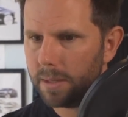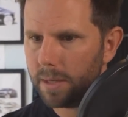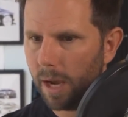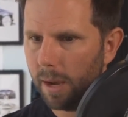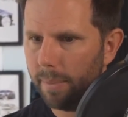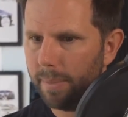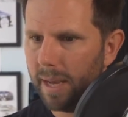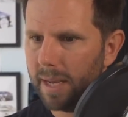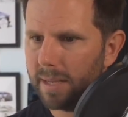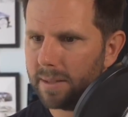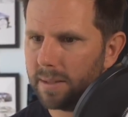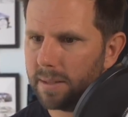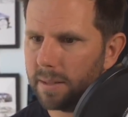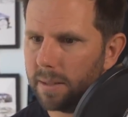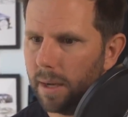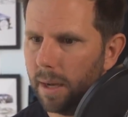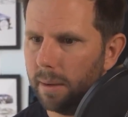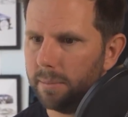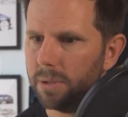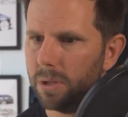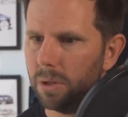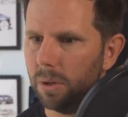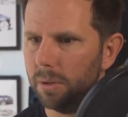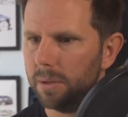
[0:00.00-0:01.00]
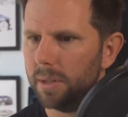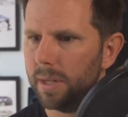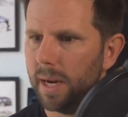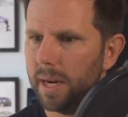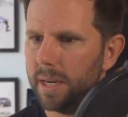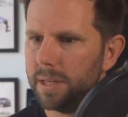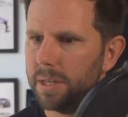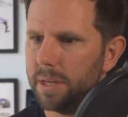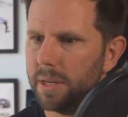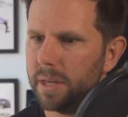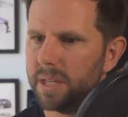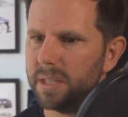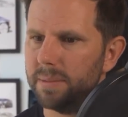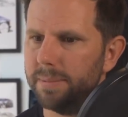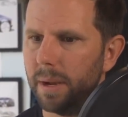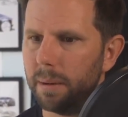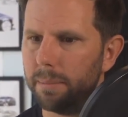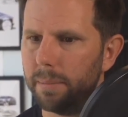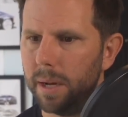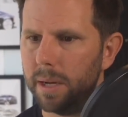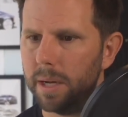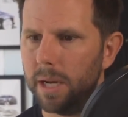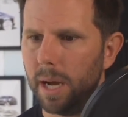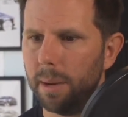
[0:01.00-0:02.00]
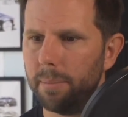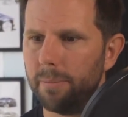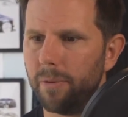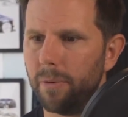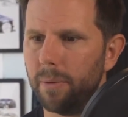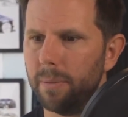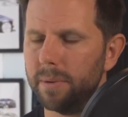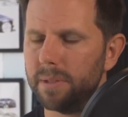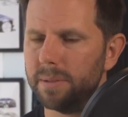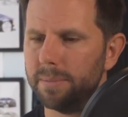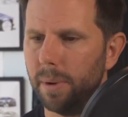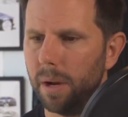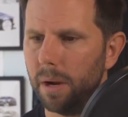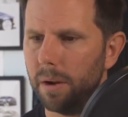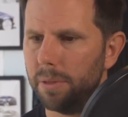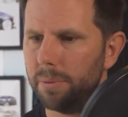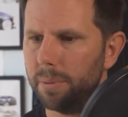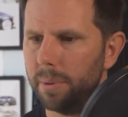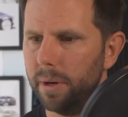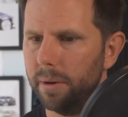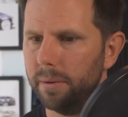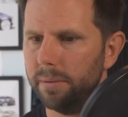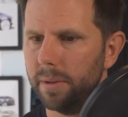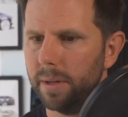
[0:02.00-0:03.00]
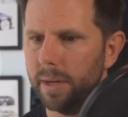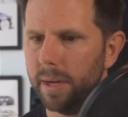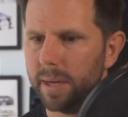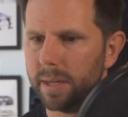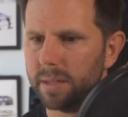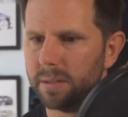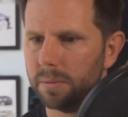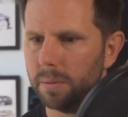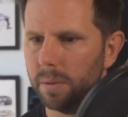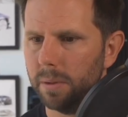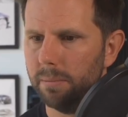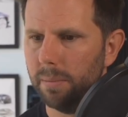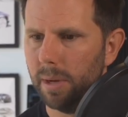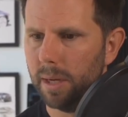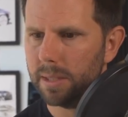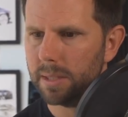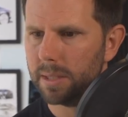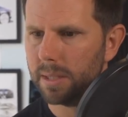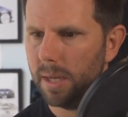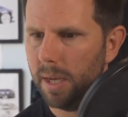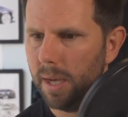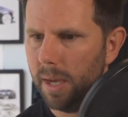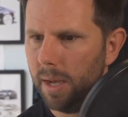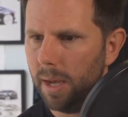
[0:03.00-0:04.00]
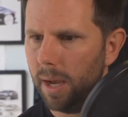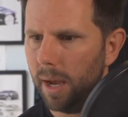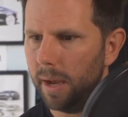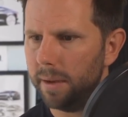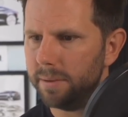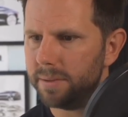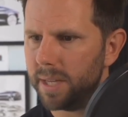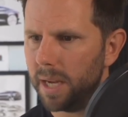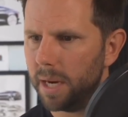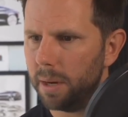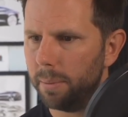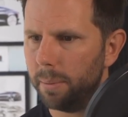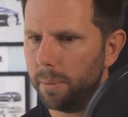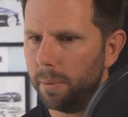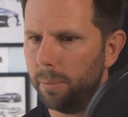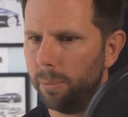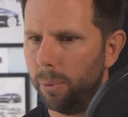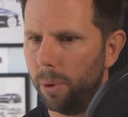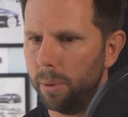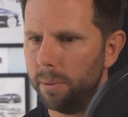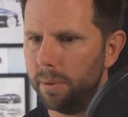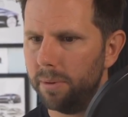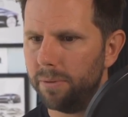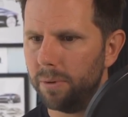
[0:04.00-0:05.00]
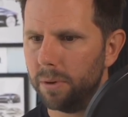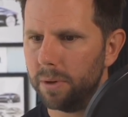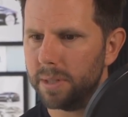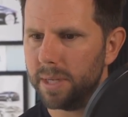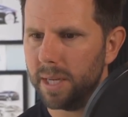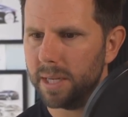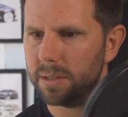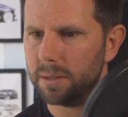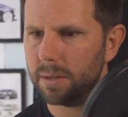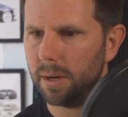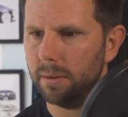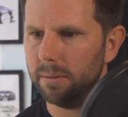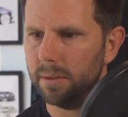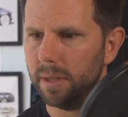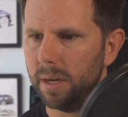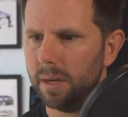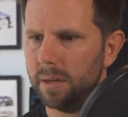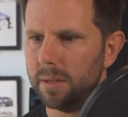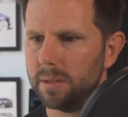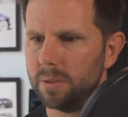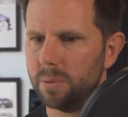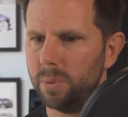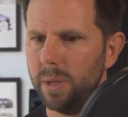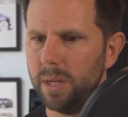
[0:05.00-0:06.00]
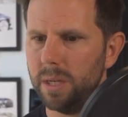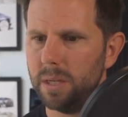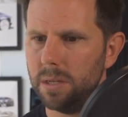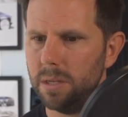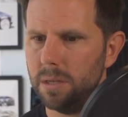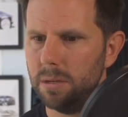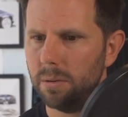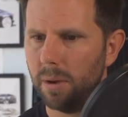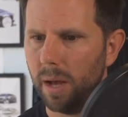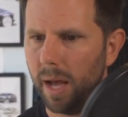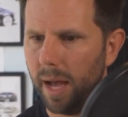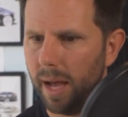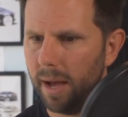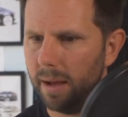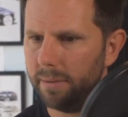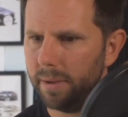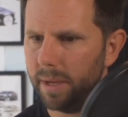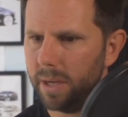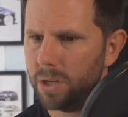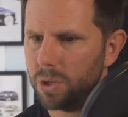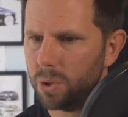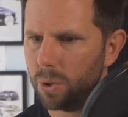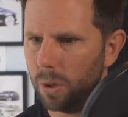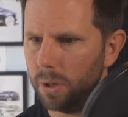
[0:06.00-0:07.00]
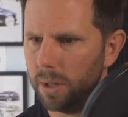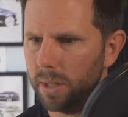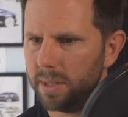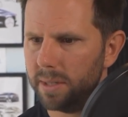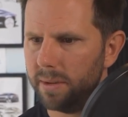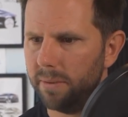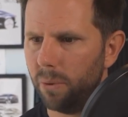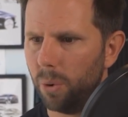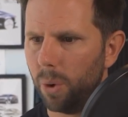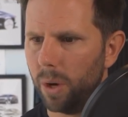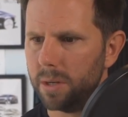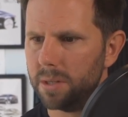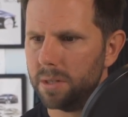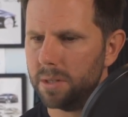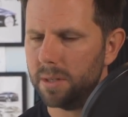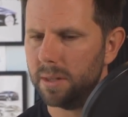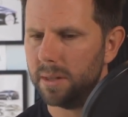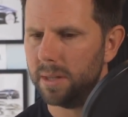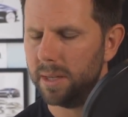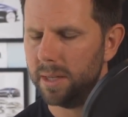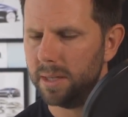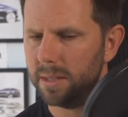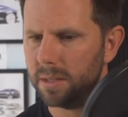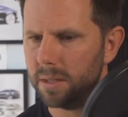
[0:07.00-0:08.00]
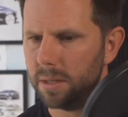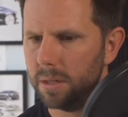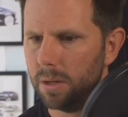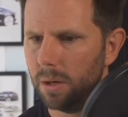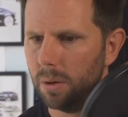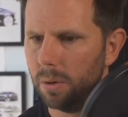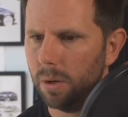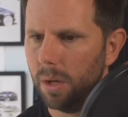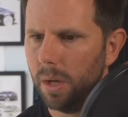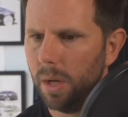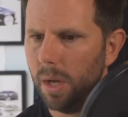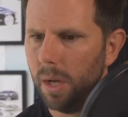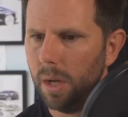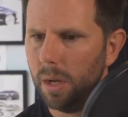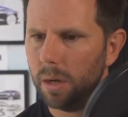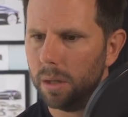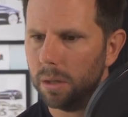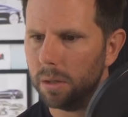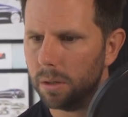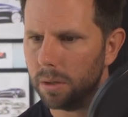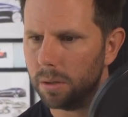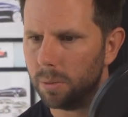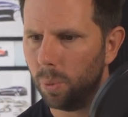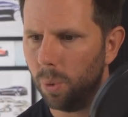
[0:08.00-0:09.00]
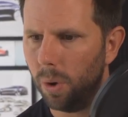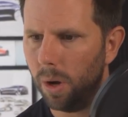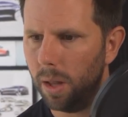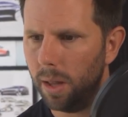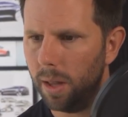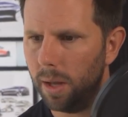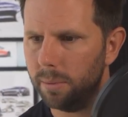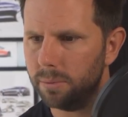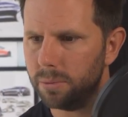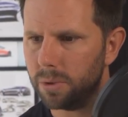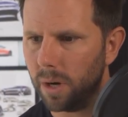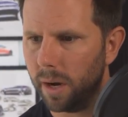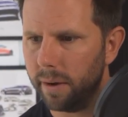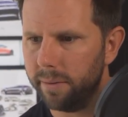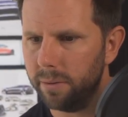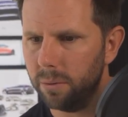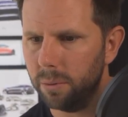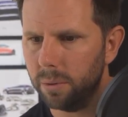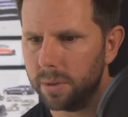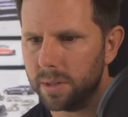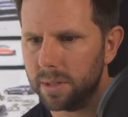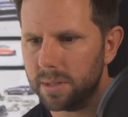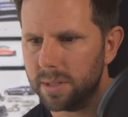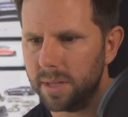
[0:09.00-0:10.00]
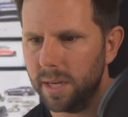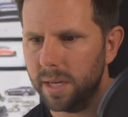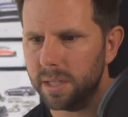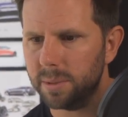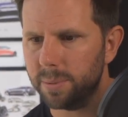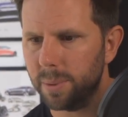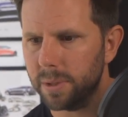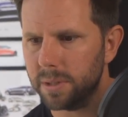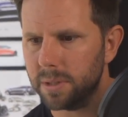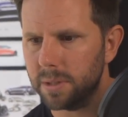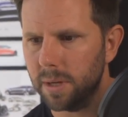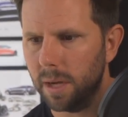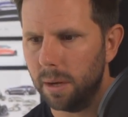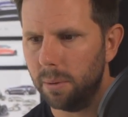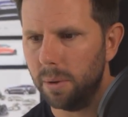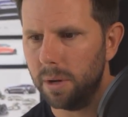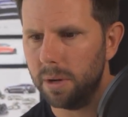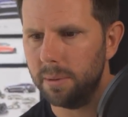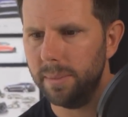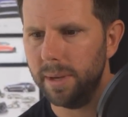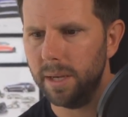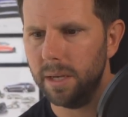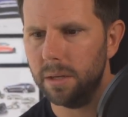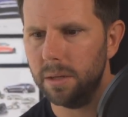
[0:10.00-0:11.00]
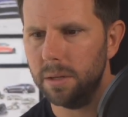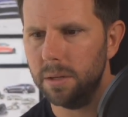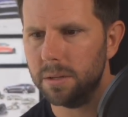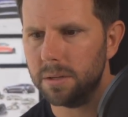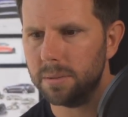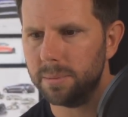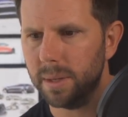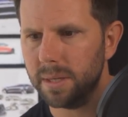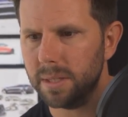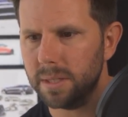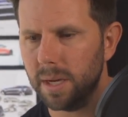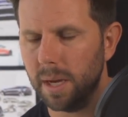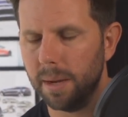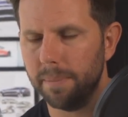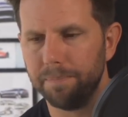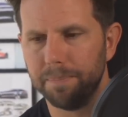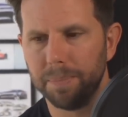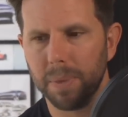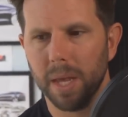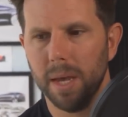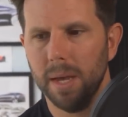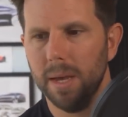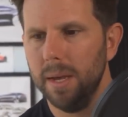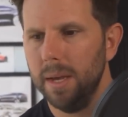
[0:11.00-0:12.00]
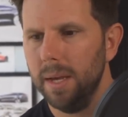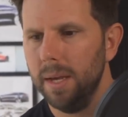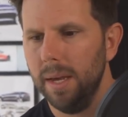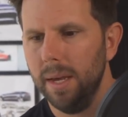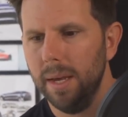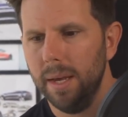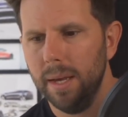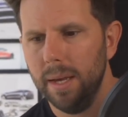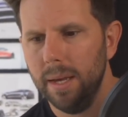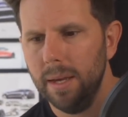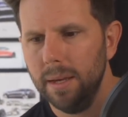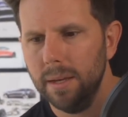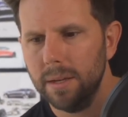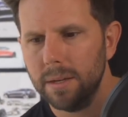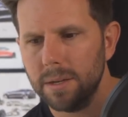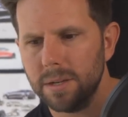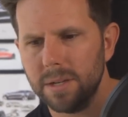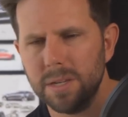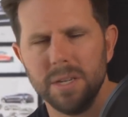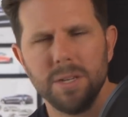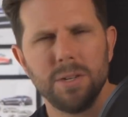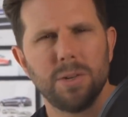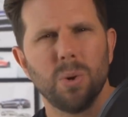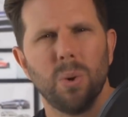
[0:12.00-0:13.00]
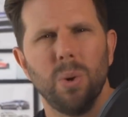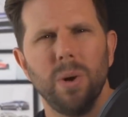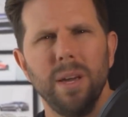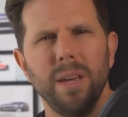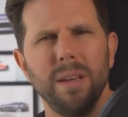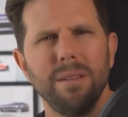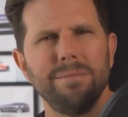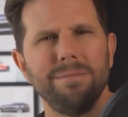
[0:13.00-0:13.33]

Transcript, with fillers: Tom asks, I'm told that I should expect my non-performance Model three over the next three months. I've set up an appointment for a test drive later this week. Do you have a short list of questions and things to note, learn while I'm driving with the salesperson? I want to make good use of my time. Just enjoy